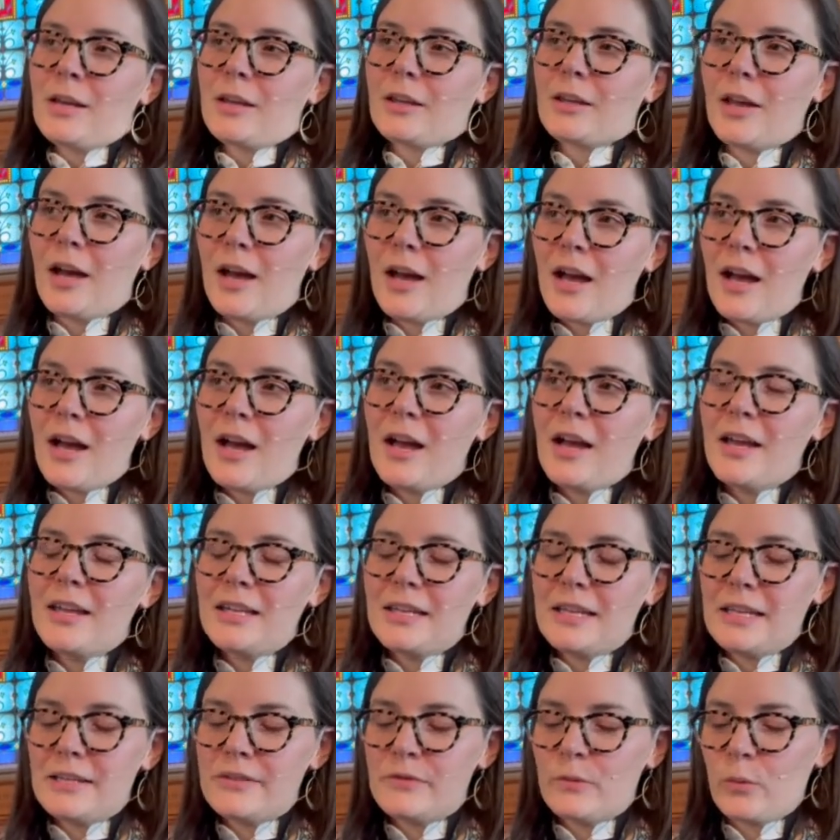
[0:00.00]
God
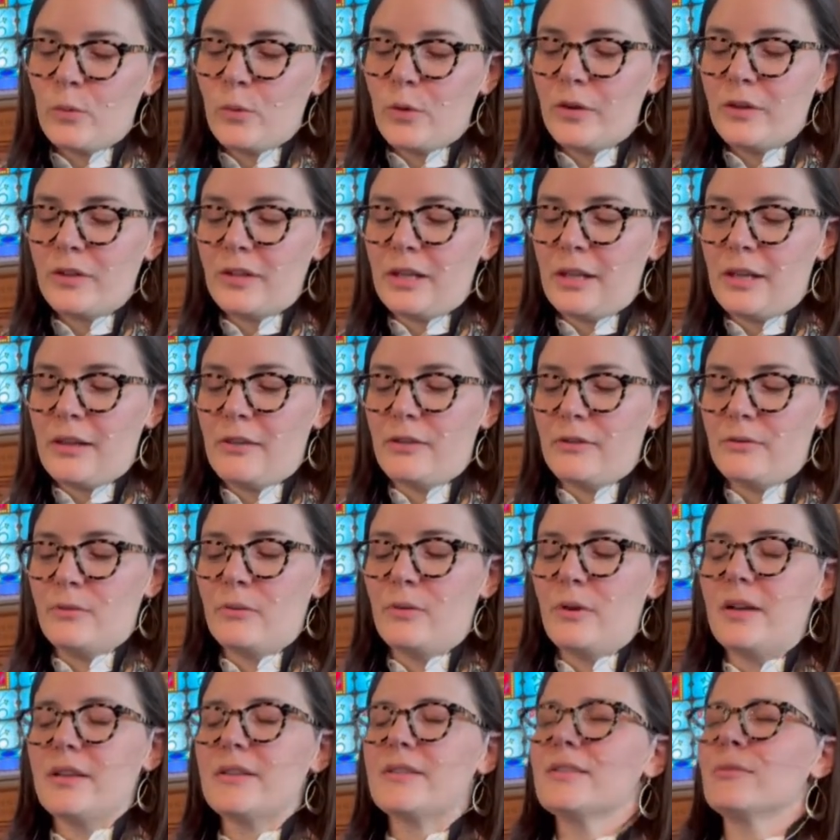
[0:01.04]
is working through
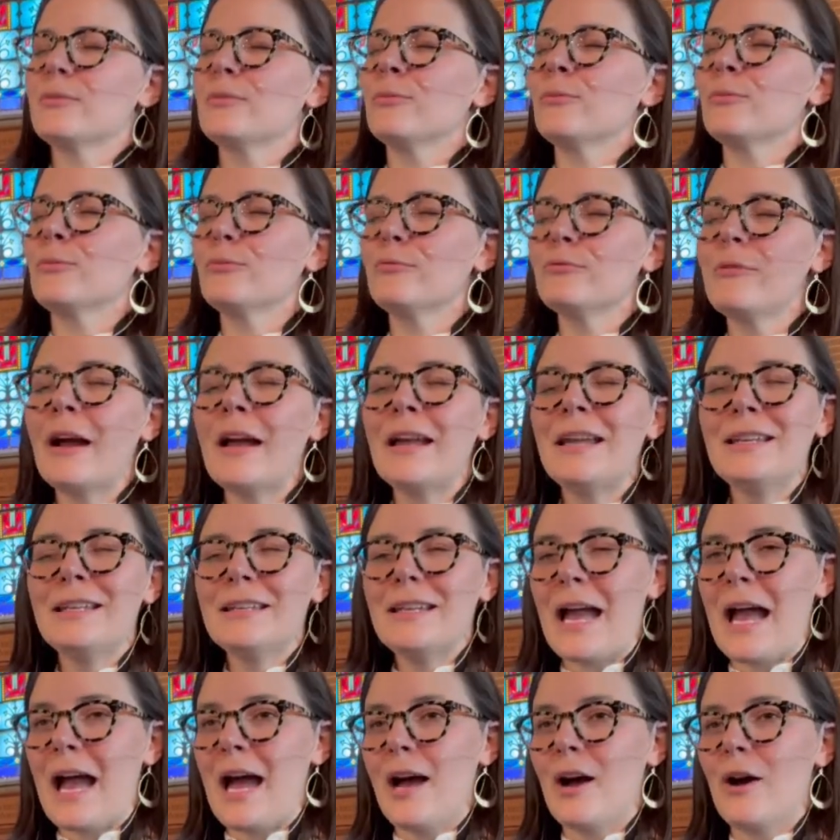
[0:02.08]
us right
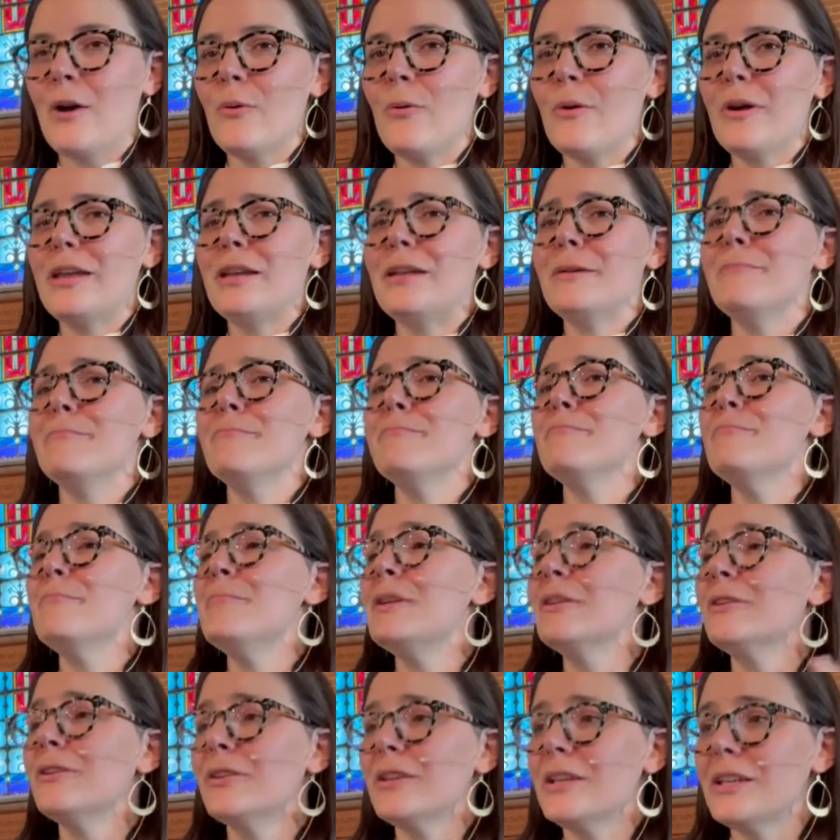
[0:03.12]
now in a
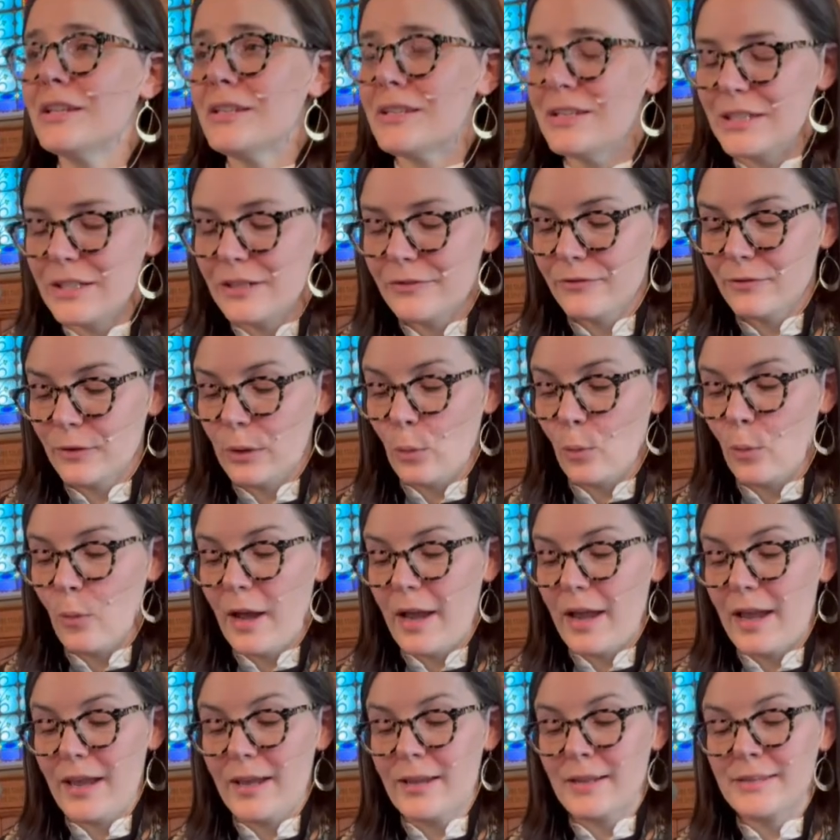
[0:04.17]
million different
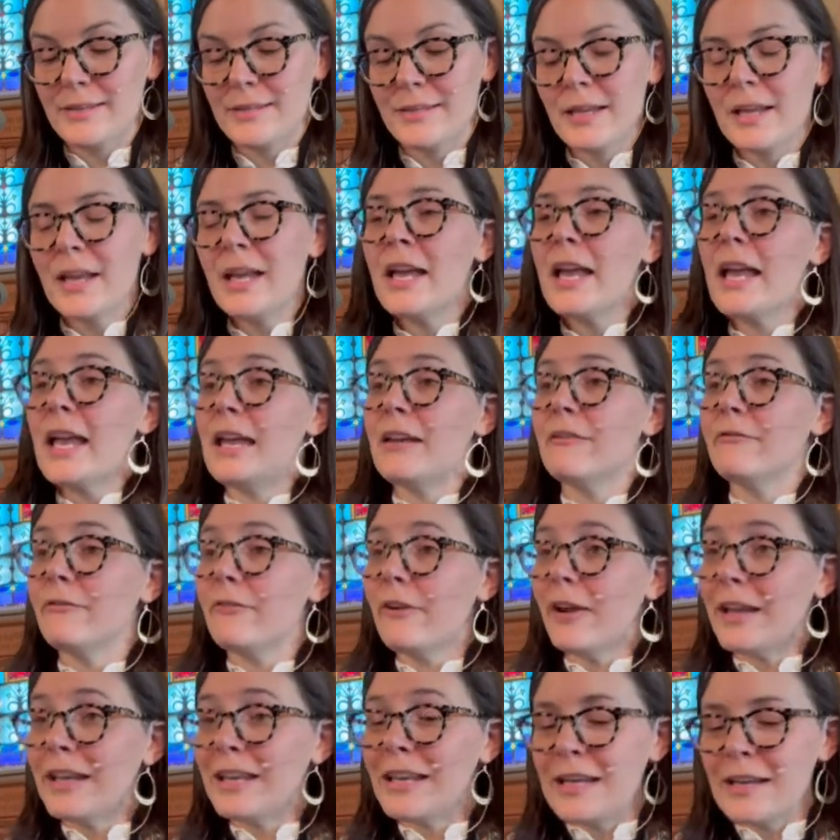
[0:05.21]
ways,
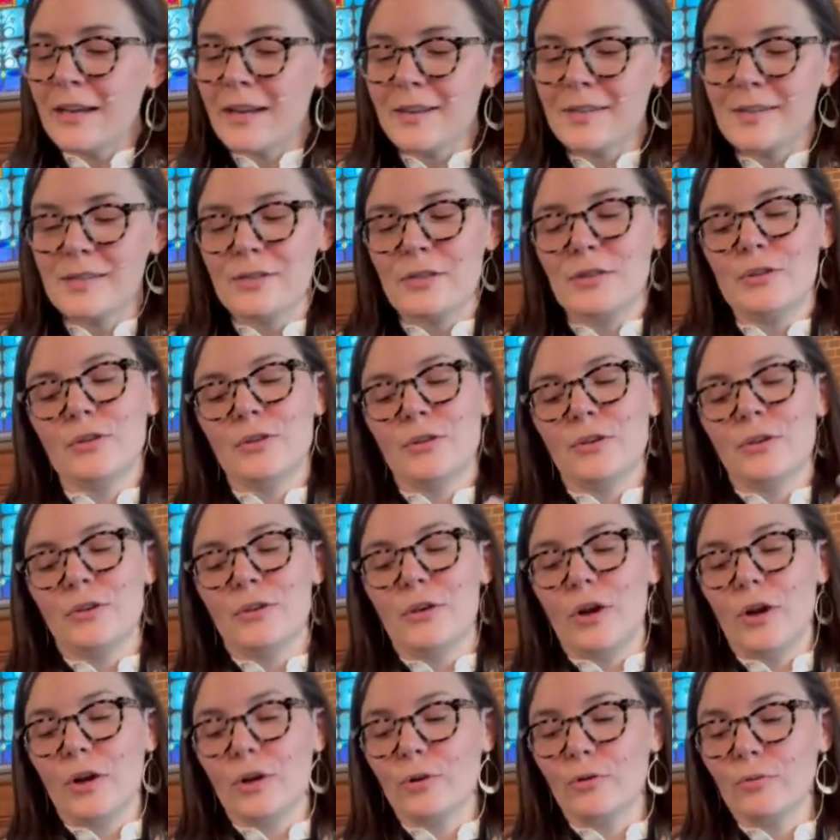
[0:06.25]
inviting us to turn
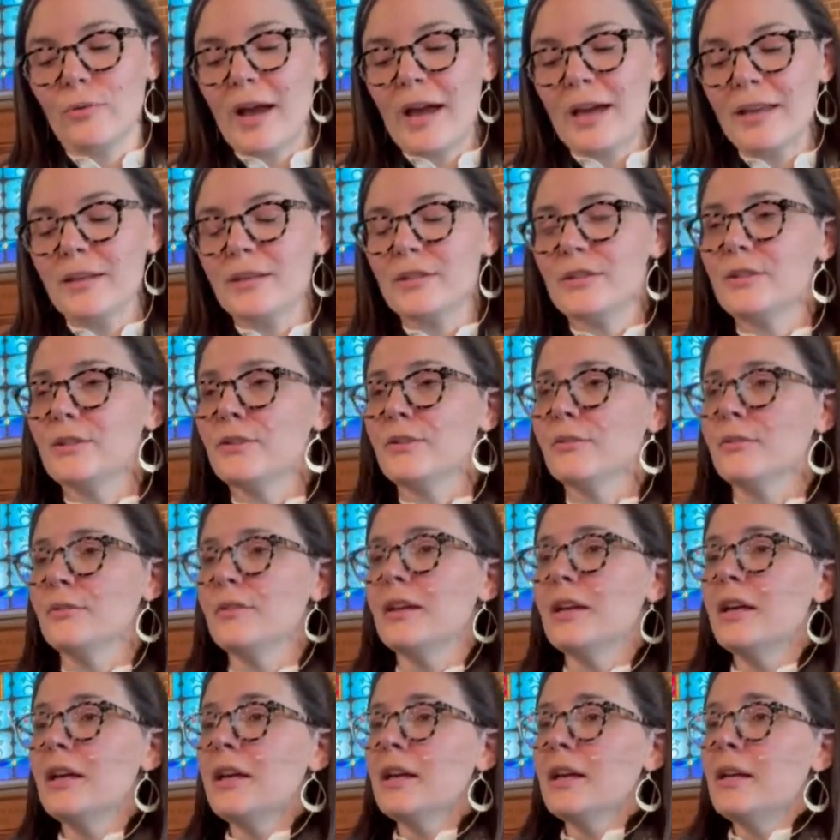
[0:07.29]
our
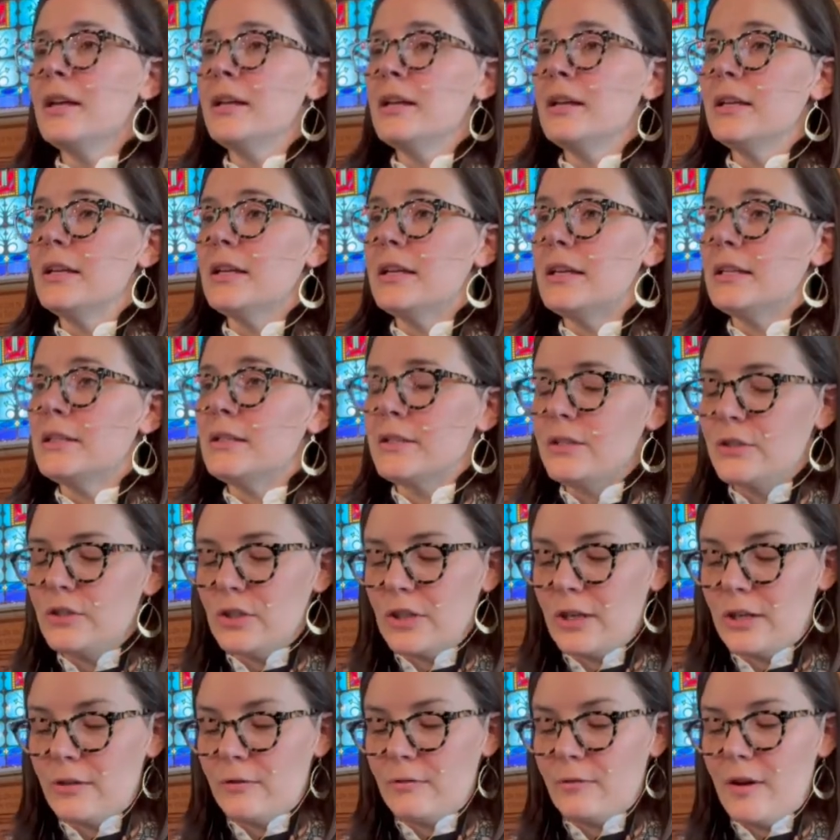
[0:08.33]
gratitude into
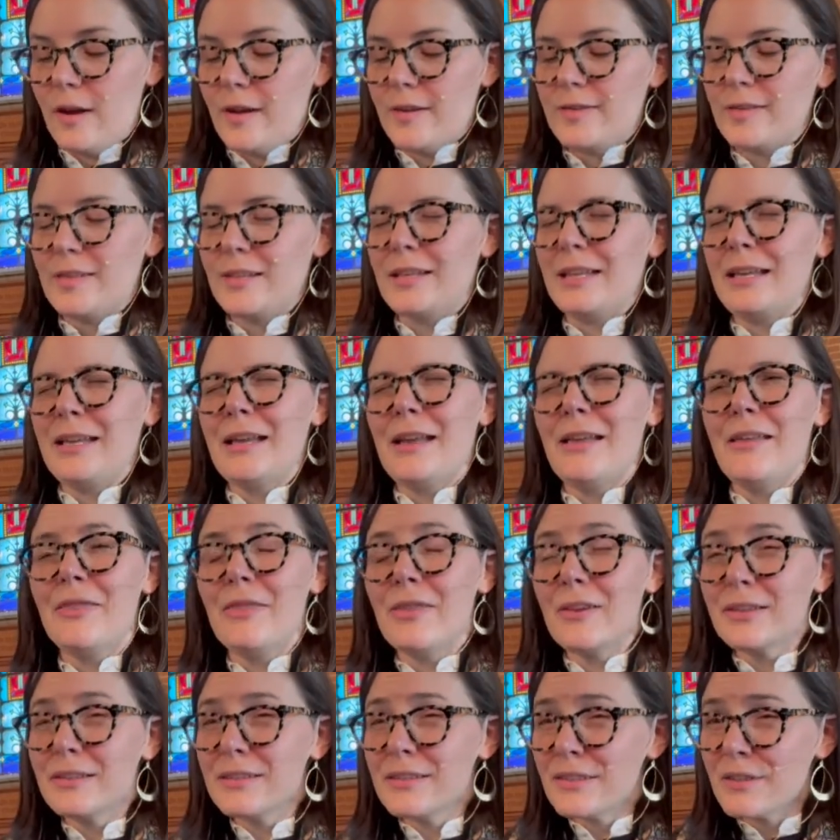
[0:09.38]
generosity in
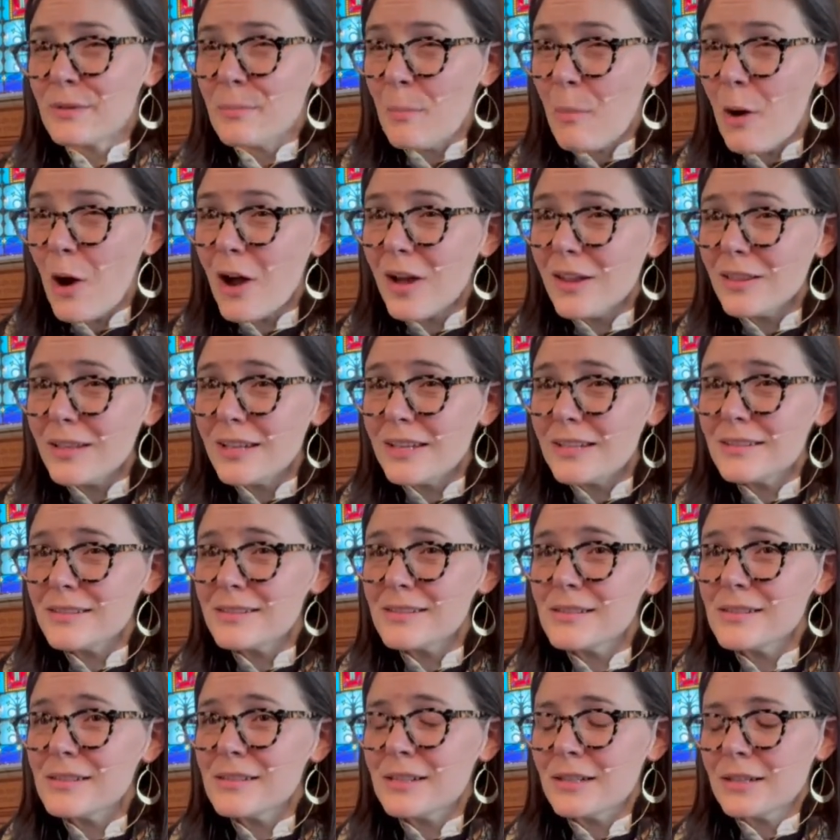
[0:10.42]
the
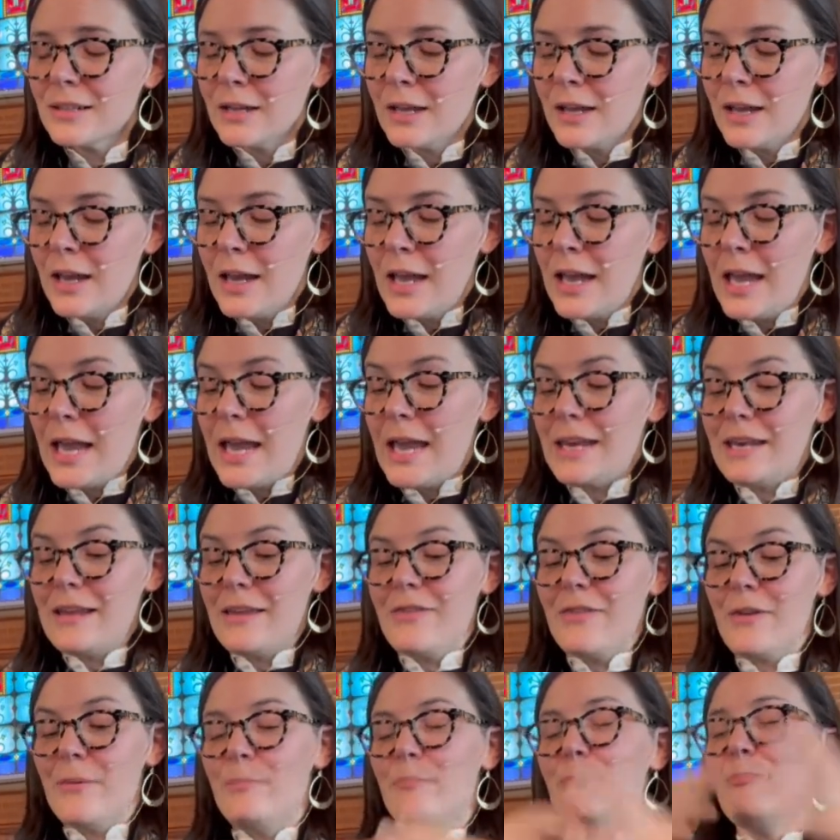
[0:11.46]
smallest and
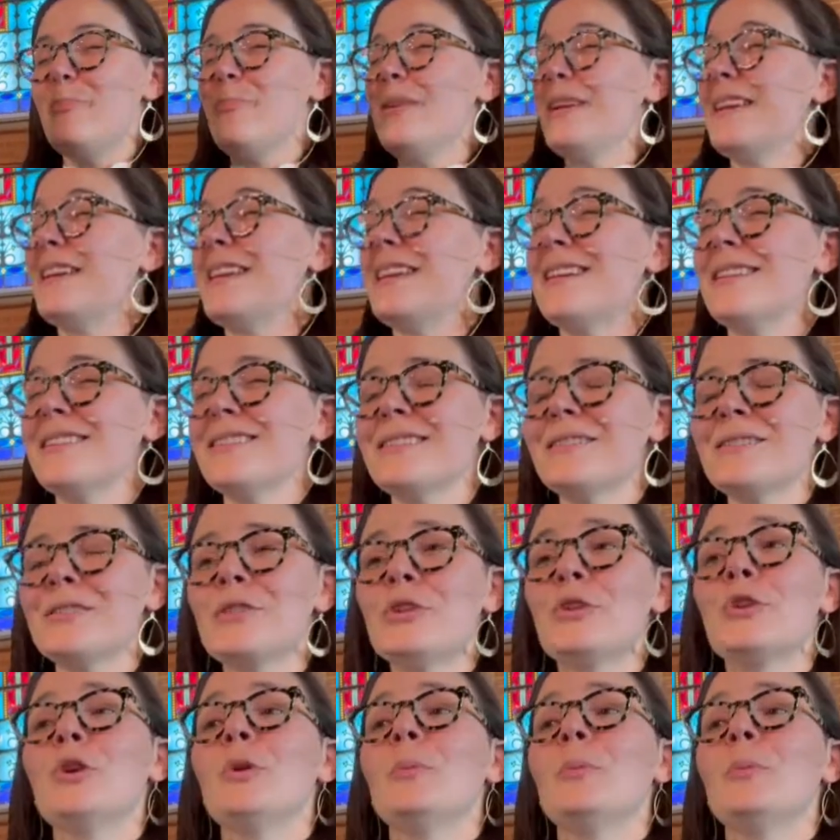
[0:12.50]
in the biggest,